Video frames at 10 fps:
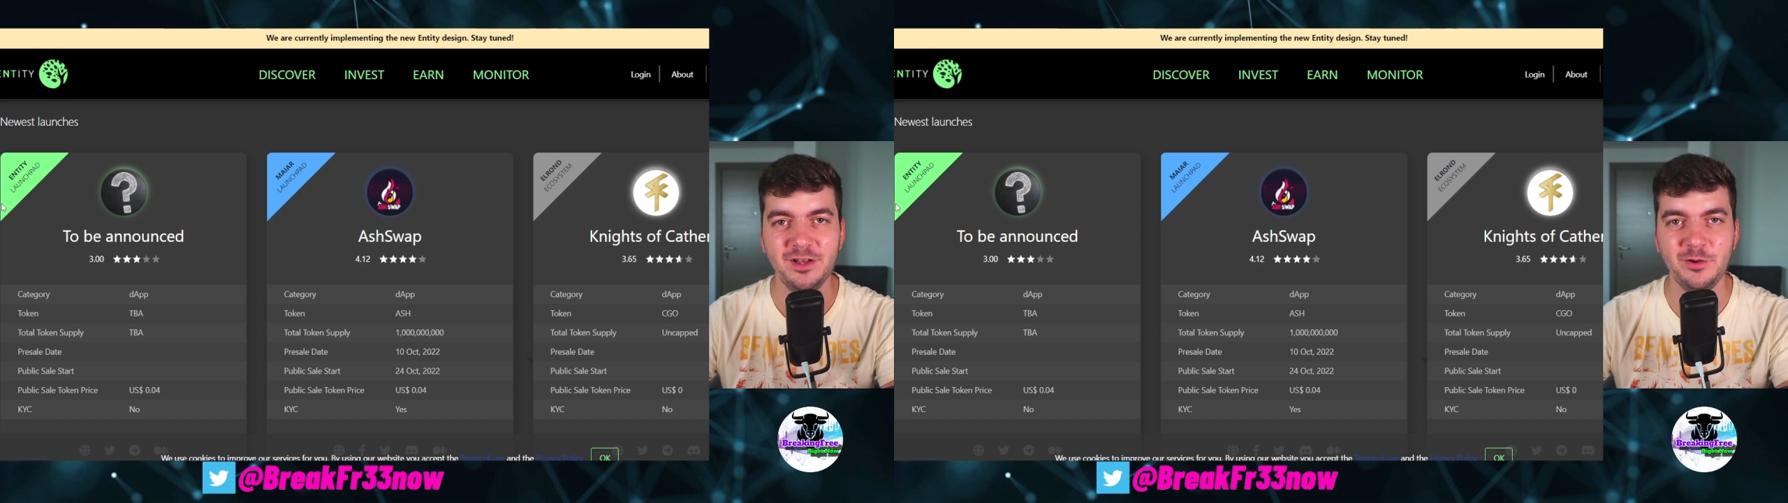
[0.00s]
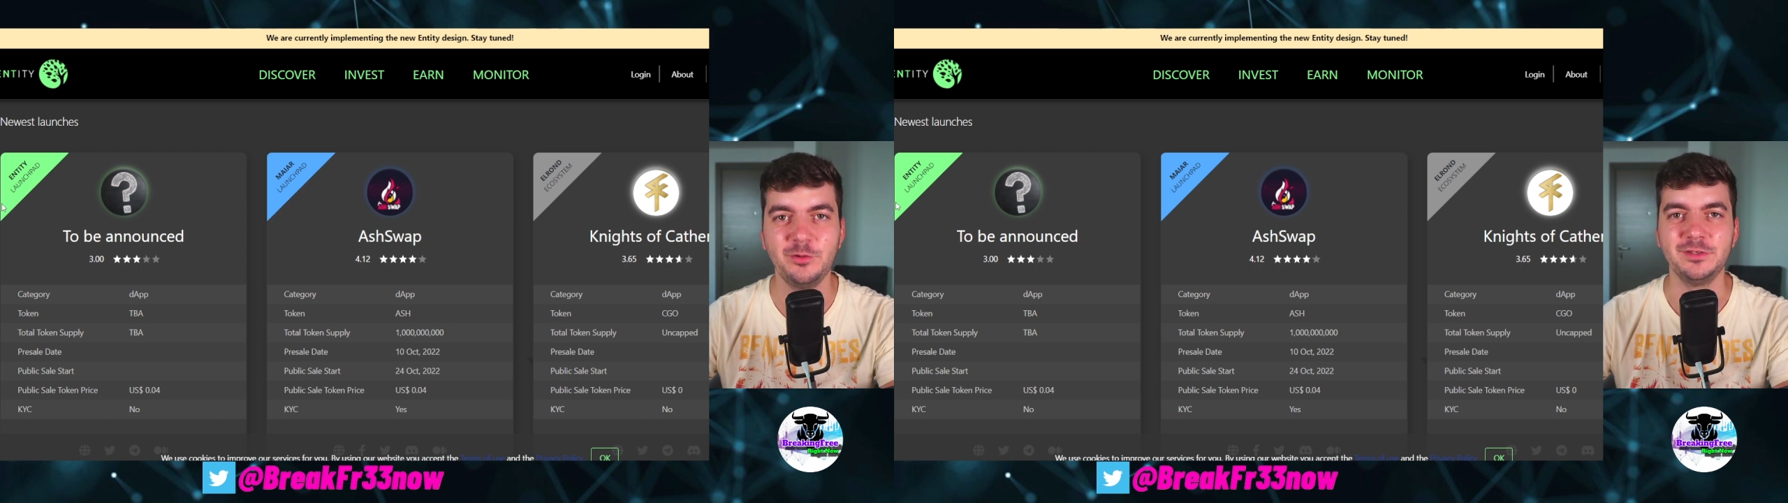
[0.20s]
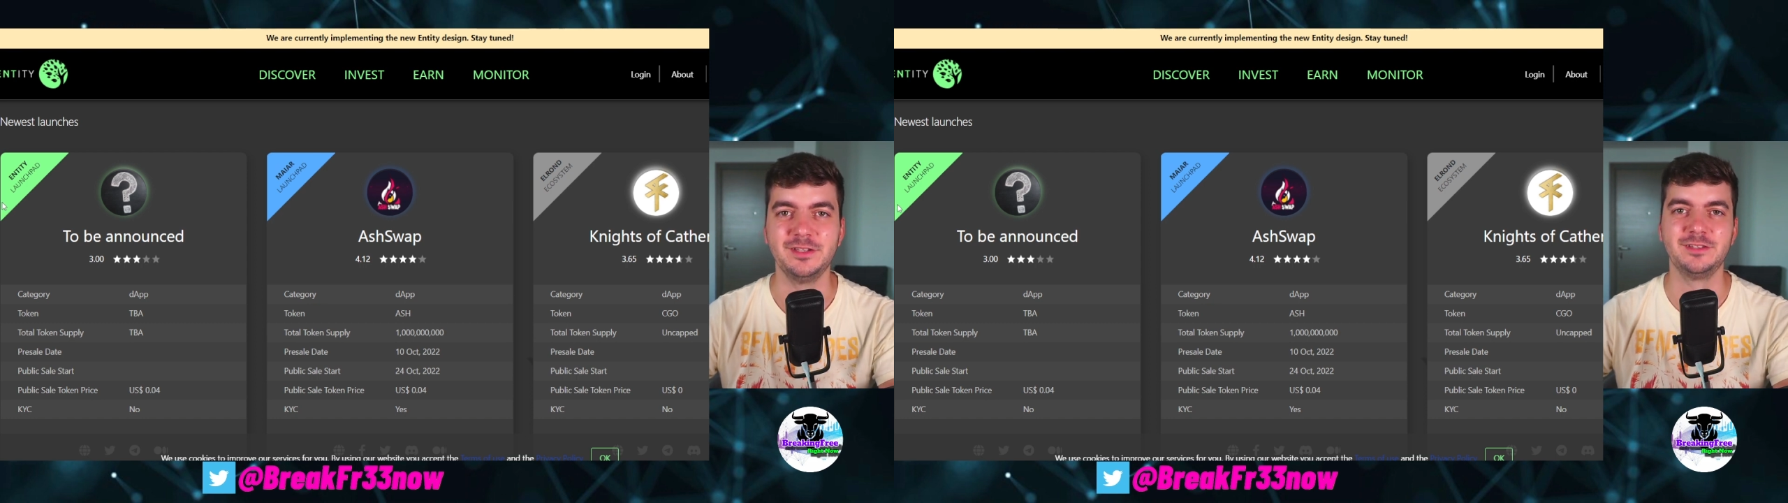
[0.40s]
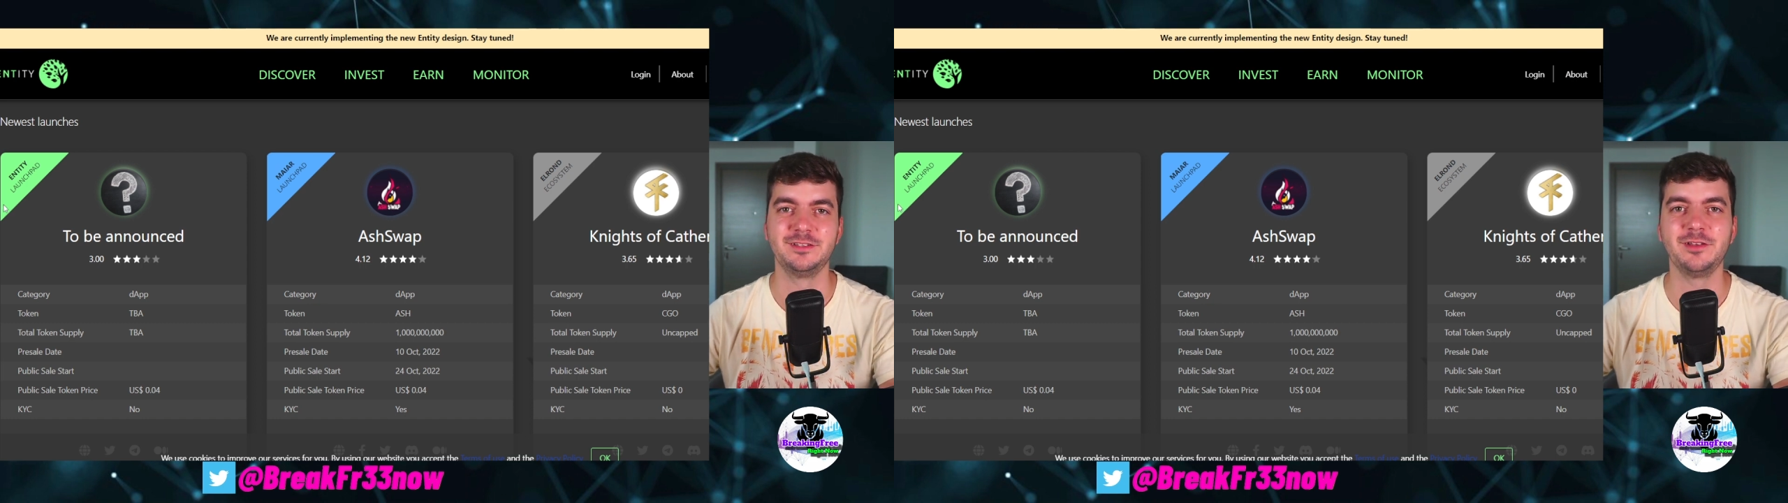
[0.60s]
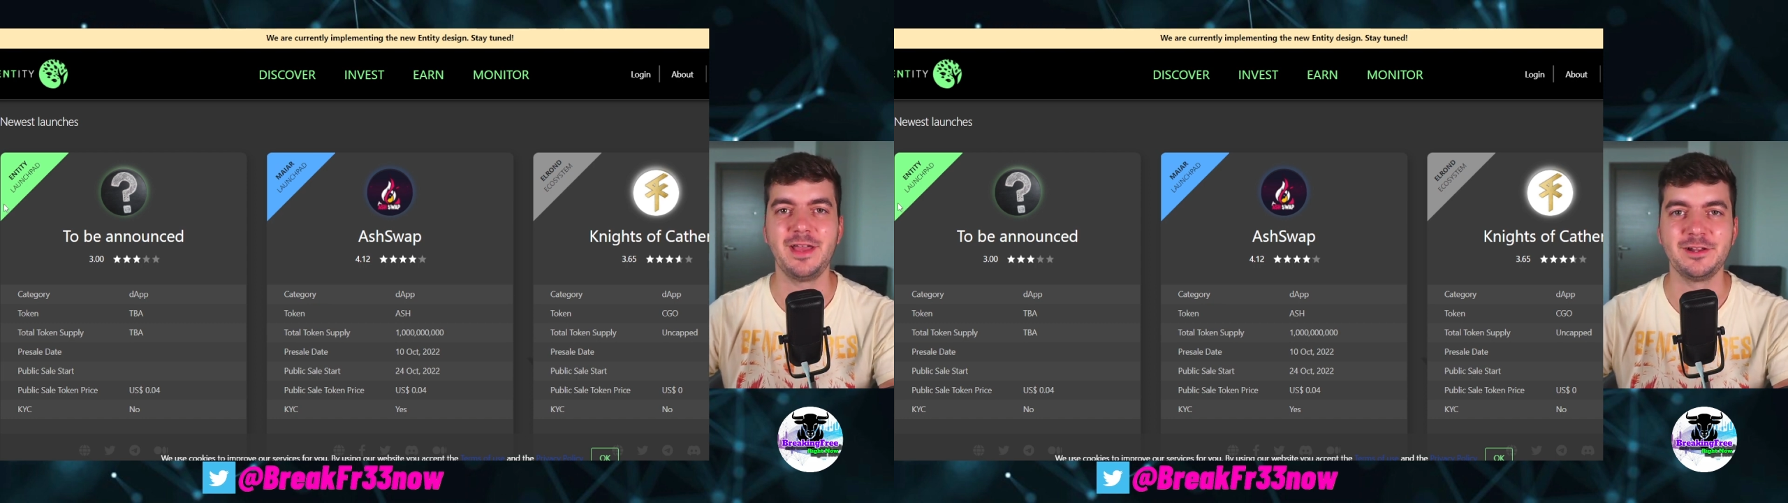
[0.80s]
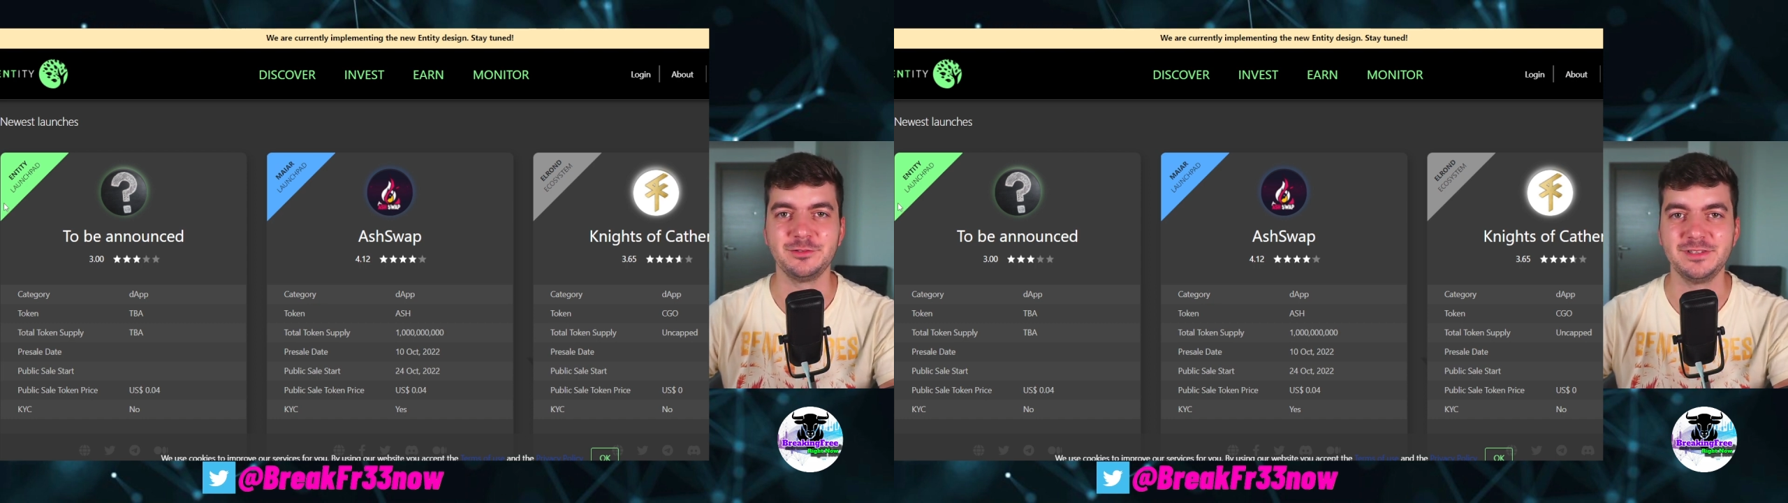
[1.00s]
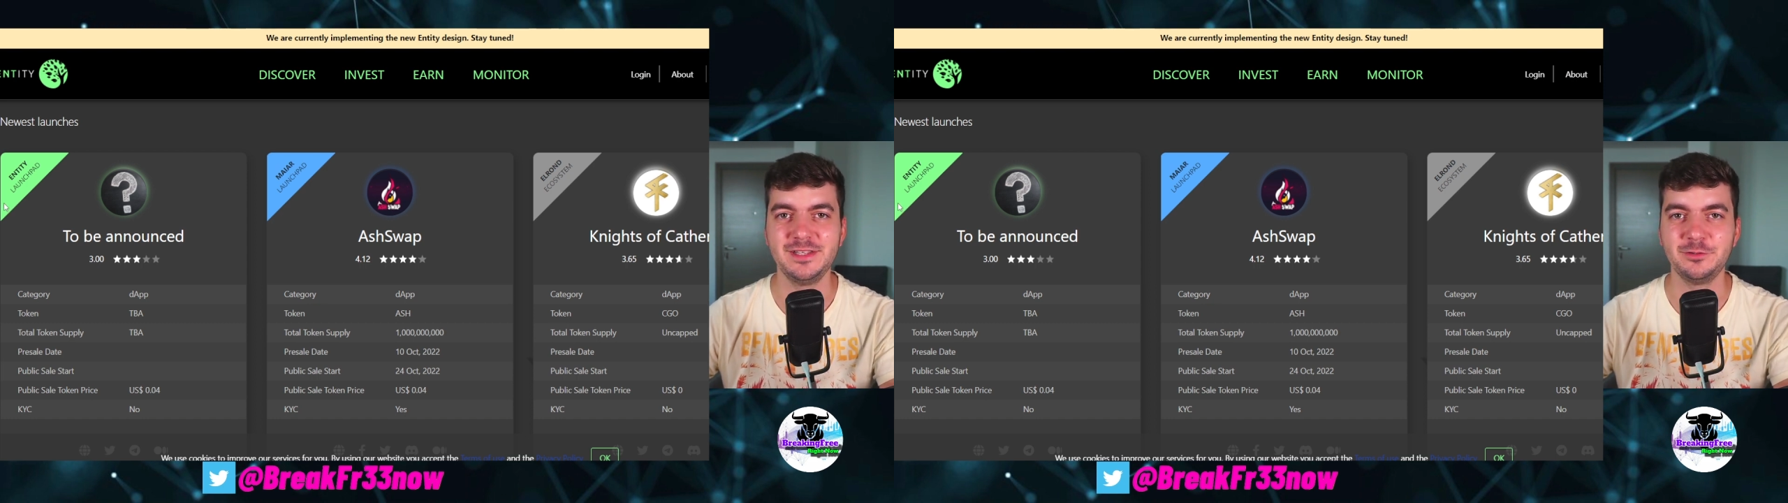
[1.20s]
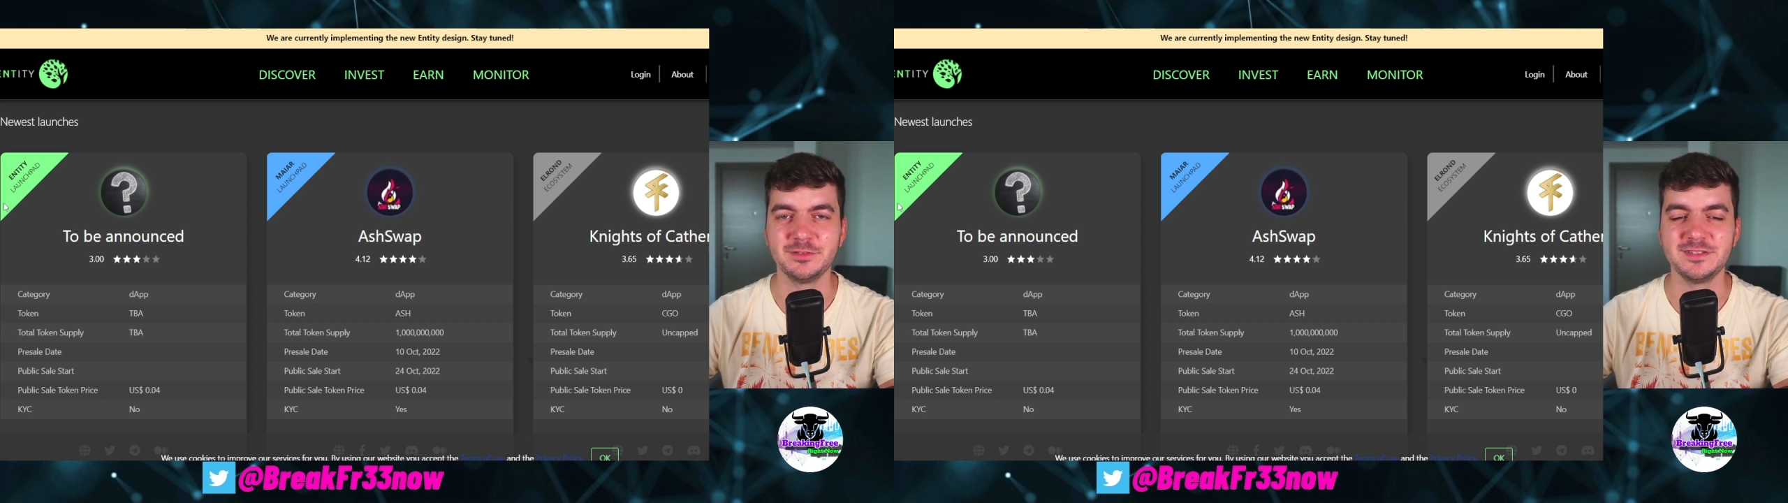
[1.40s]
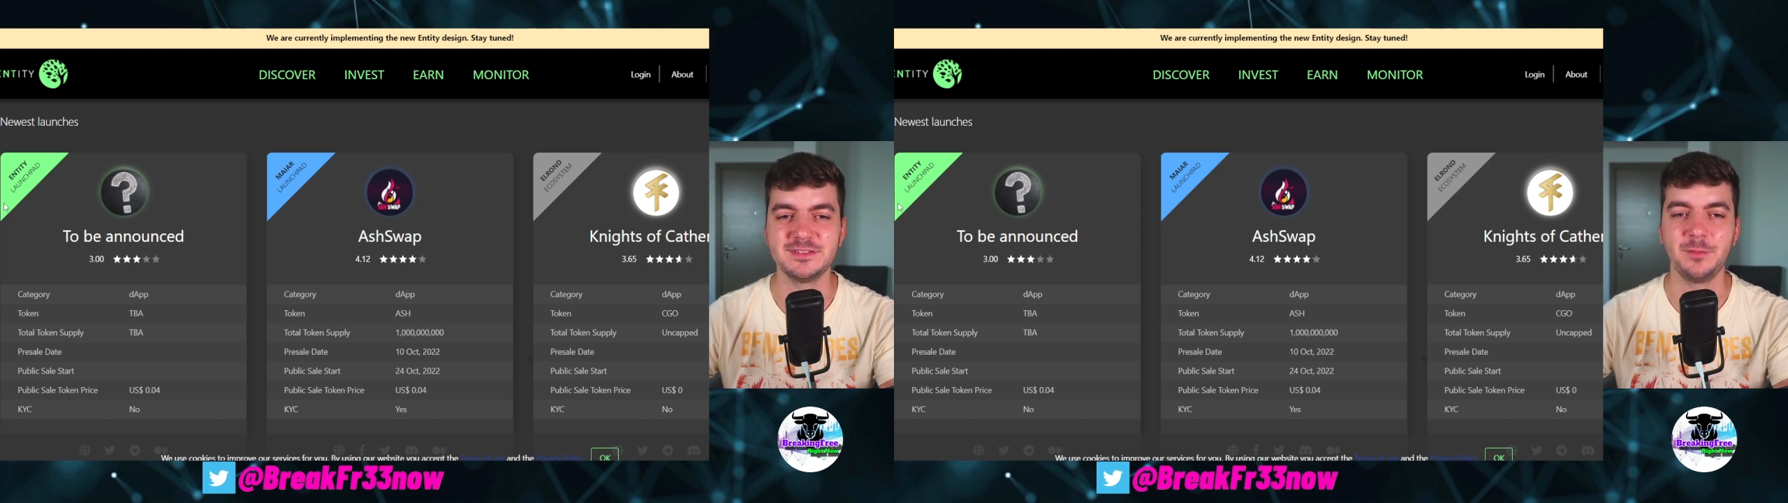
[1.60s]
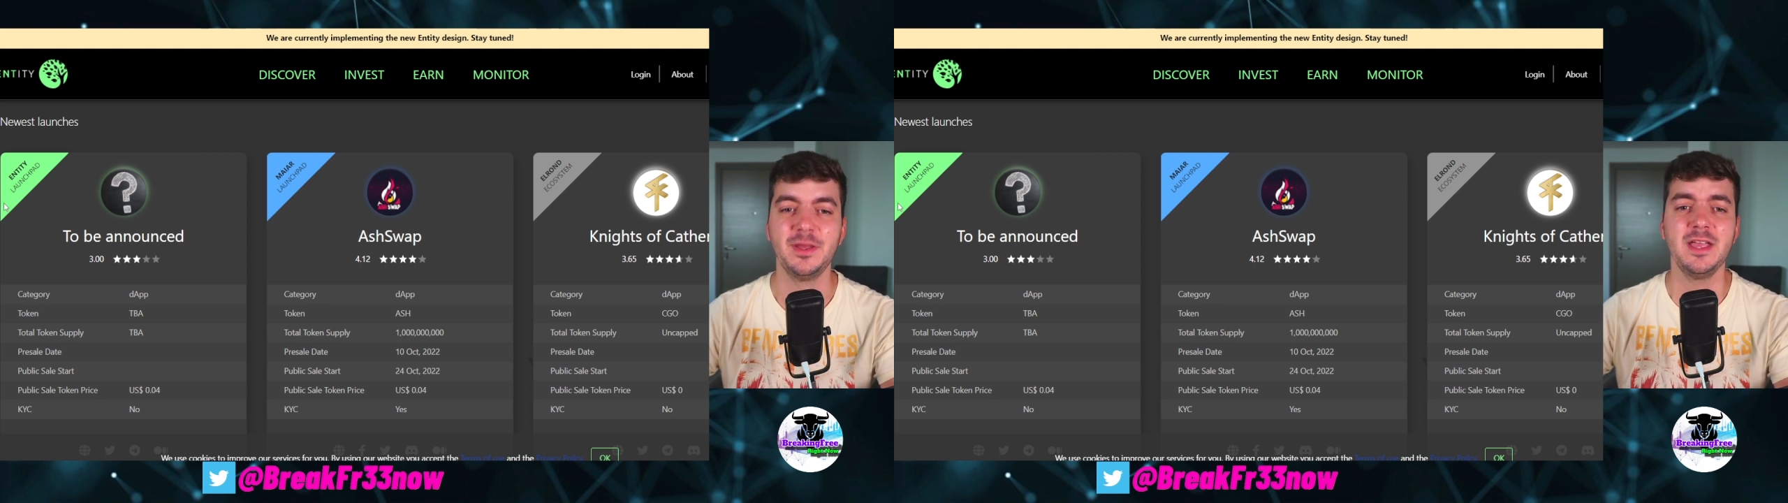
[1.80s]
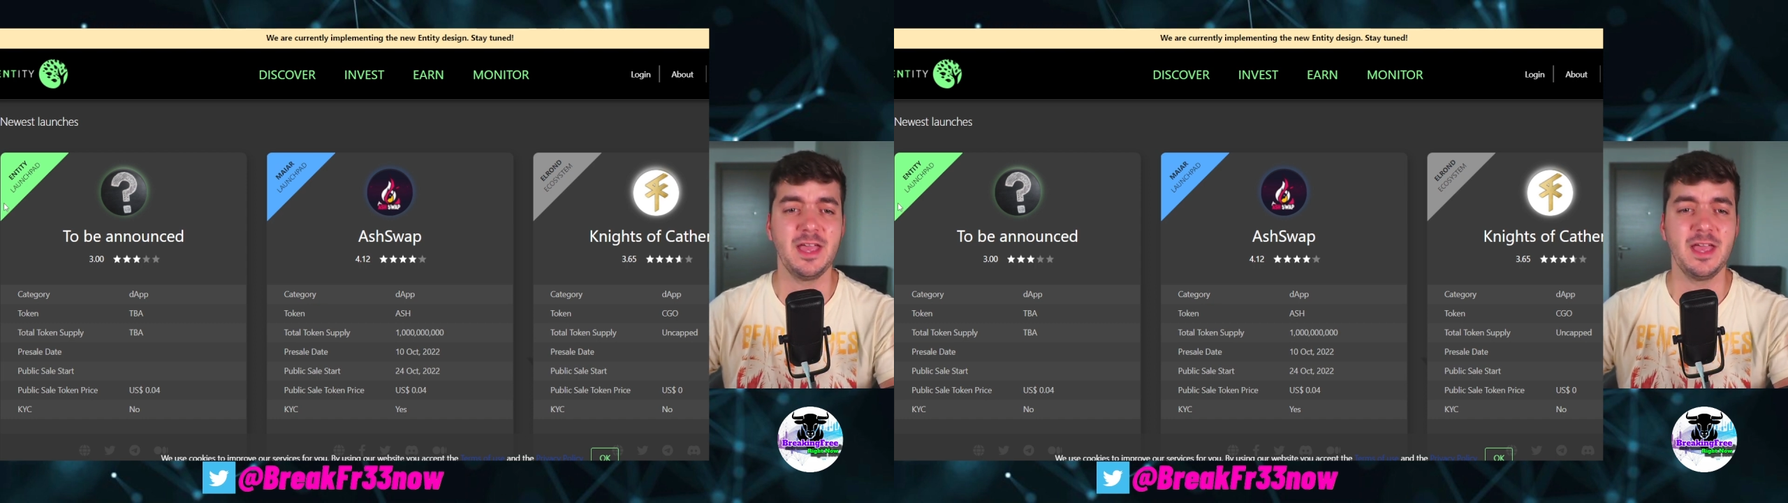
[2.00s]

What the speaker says: on the Elrond ecosystem,